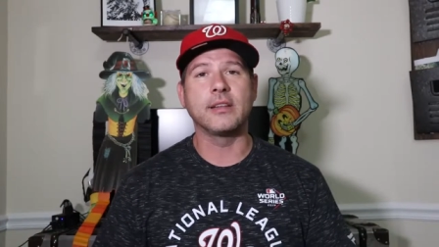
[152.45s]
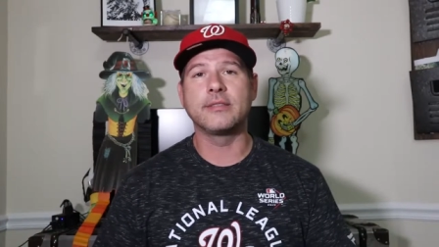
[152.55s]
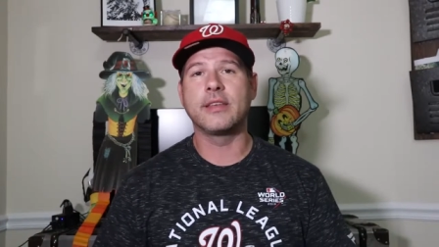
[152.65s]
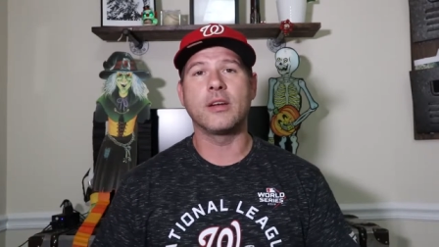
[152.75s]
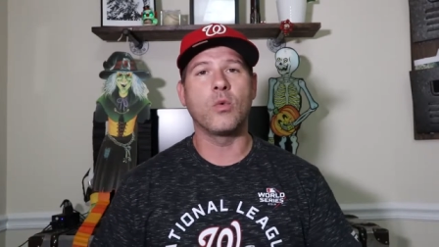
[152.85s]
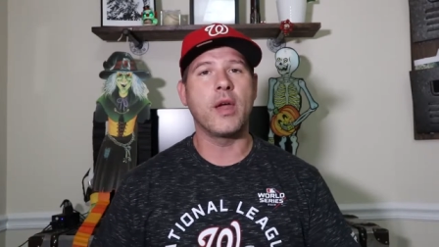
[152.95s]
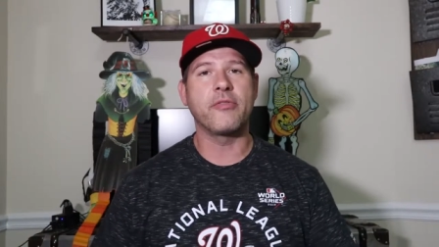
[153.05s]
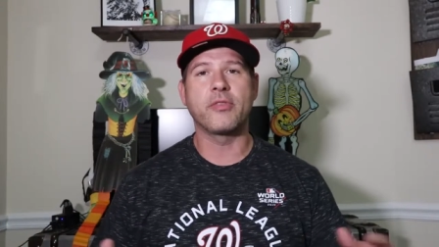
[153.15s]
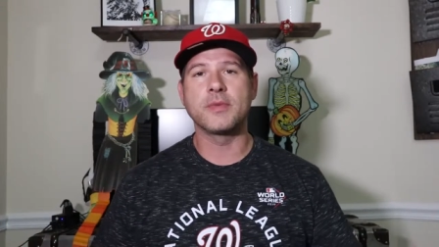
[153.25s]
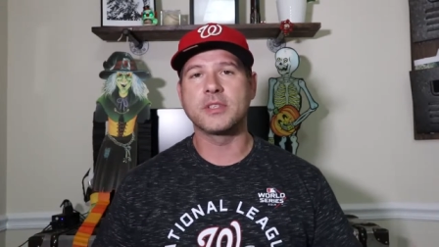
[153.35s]
Let's get
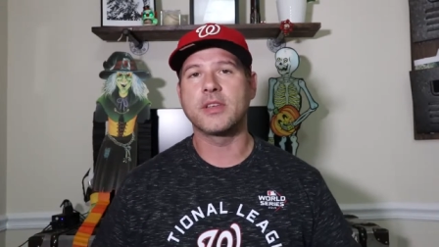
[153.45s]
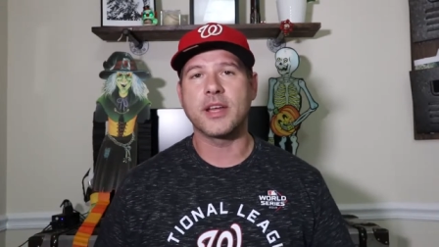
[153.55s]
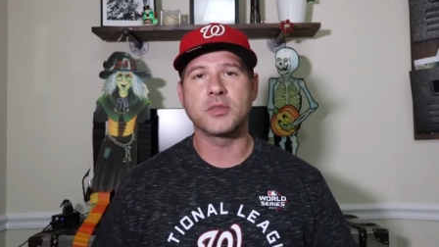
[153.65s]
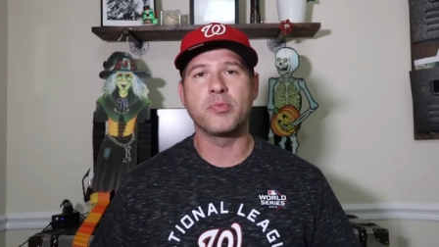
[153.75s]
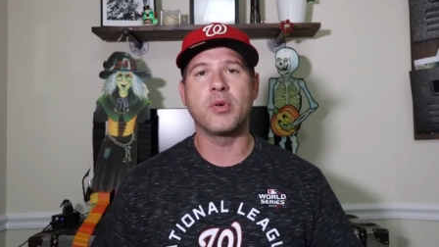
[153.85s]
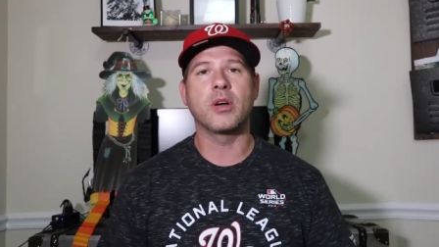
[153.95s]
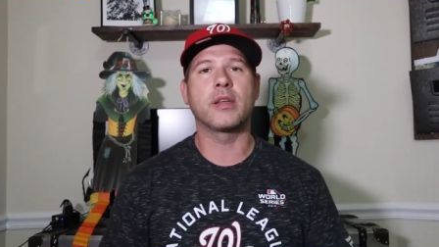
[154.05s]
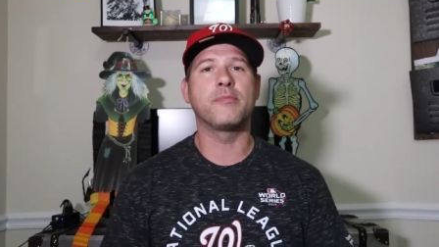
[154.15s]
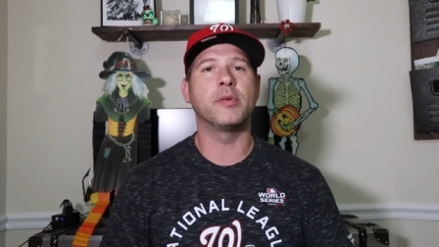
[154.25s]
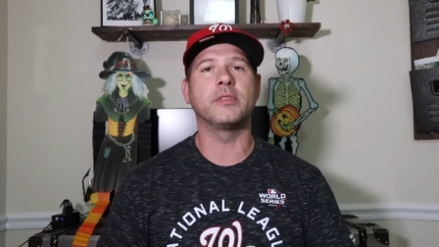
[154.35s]
away from the
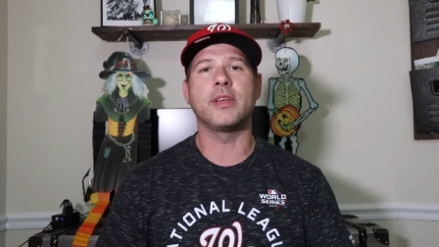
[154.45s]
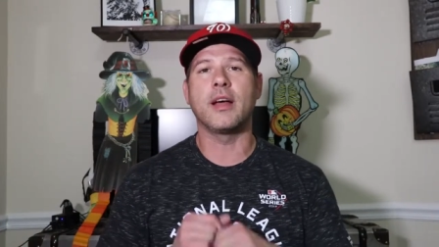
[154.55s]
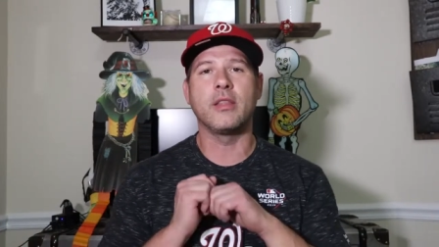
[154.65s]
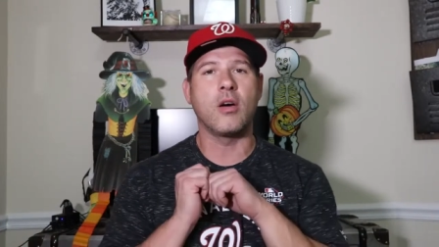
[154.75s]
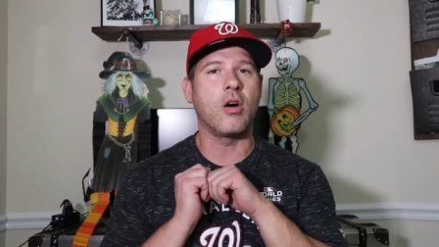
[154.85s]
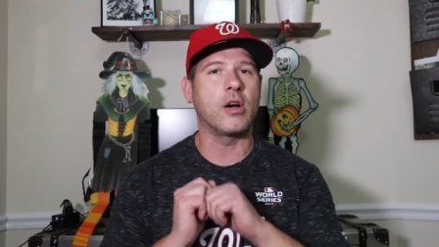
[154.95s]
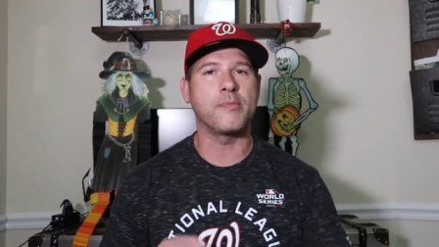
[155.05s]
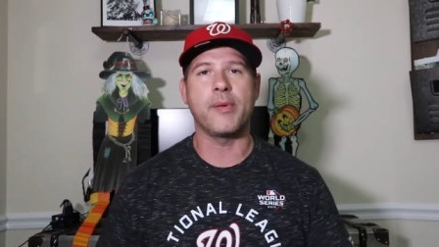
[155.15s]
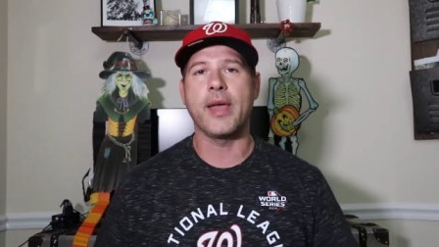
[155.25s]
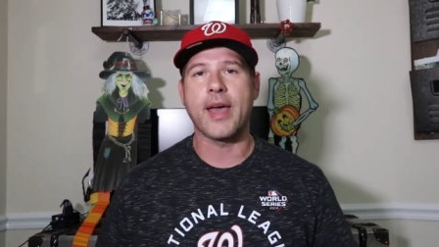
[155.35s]
sketchbook. Put down the
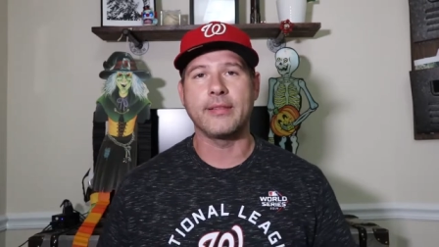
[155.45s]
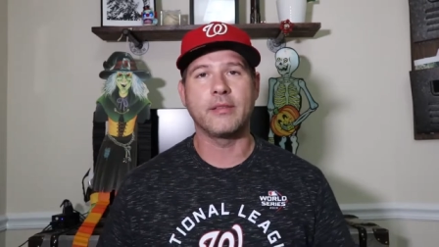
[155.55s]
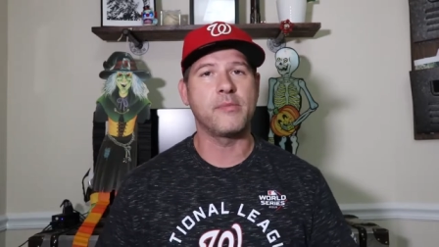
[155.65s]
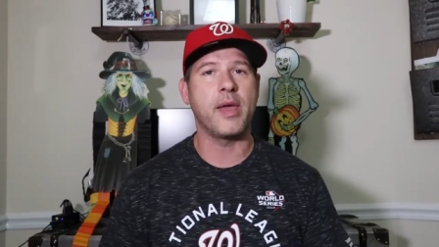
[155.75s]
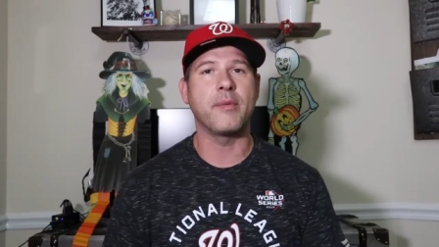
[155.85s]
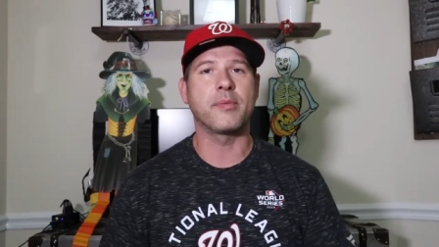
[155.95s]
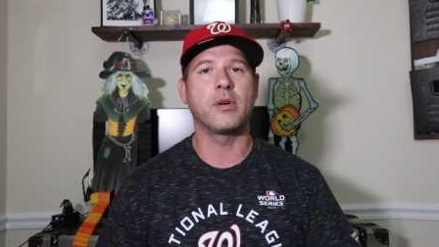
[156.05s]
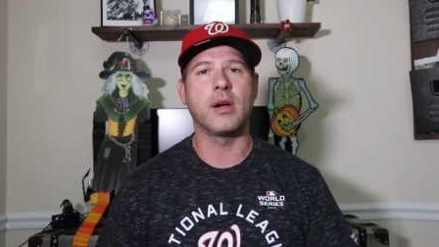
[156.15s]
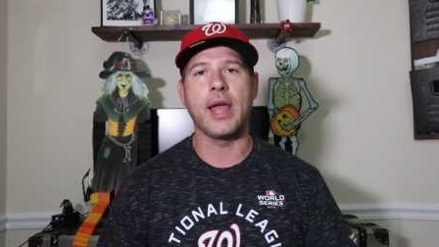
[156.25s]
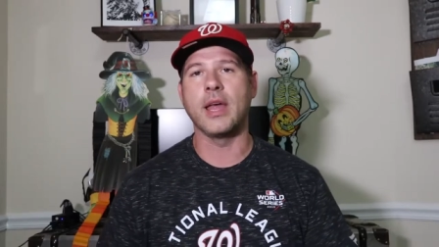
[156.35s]
art pads and
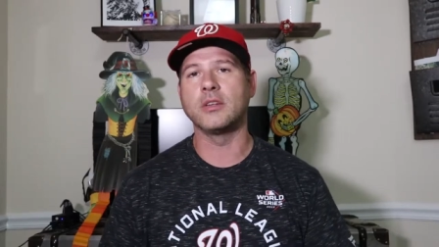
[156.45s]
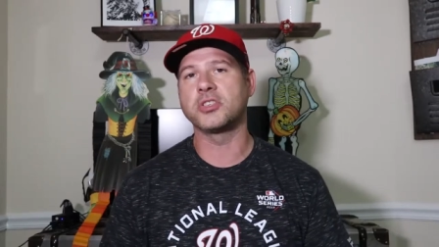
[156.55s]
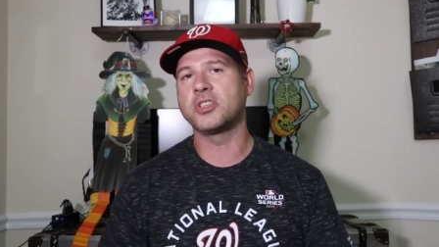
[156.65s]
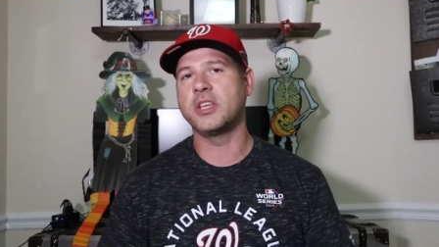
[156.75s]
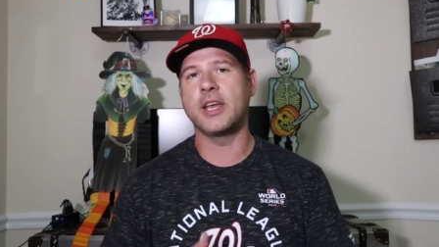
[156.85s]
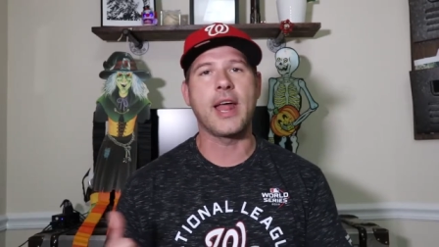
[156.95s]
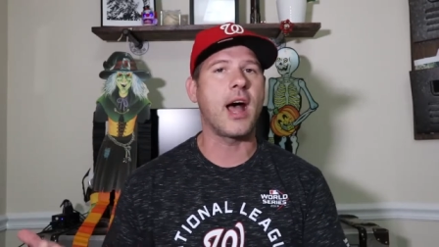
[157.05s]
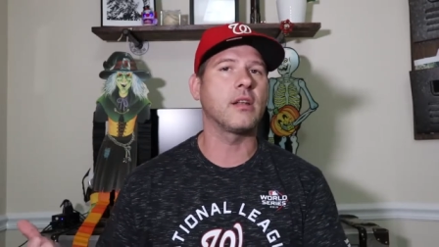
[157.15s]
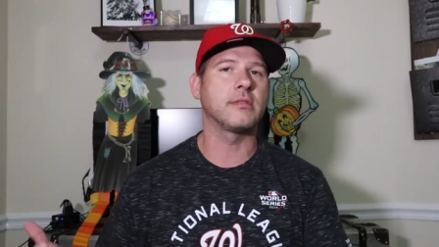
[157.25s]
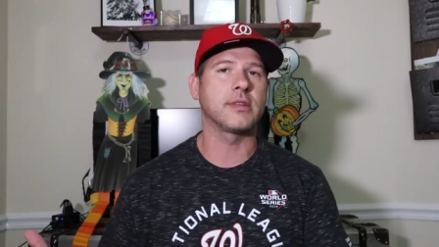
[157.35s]
paper and just get
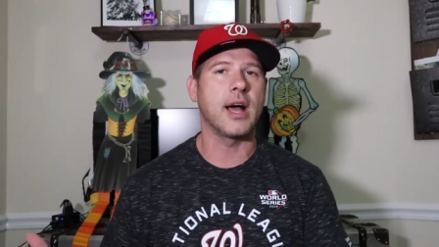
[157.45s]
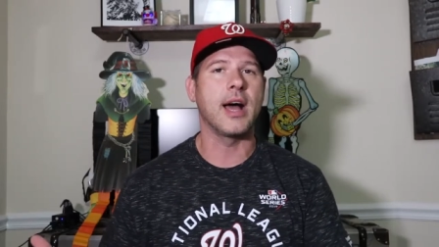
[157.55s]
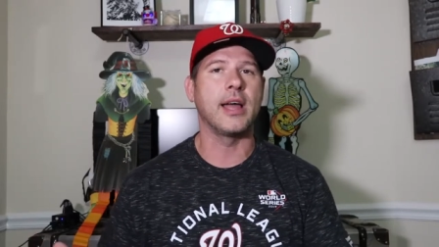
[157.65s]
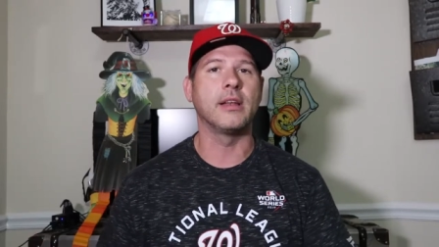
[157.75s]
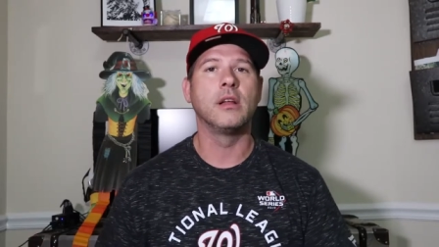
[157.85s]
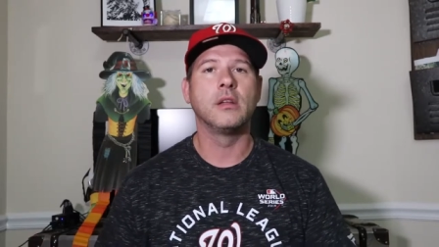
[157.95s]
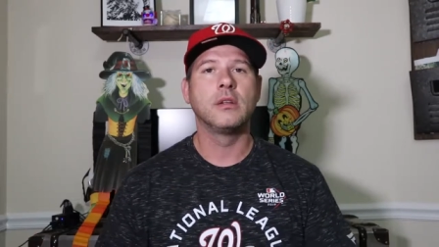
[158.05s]
outside.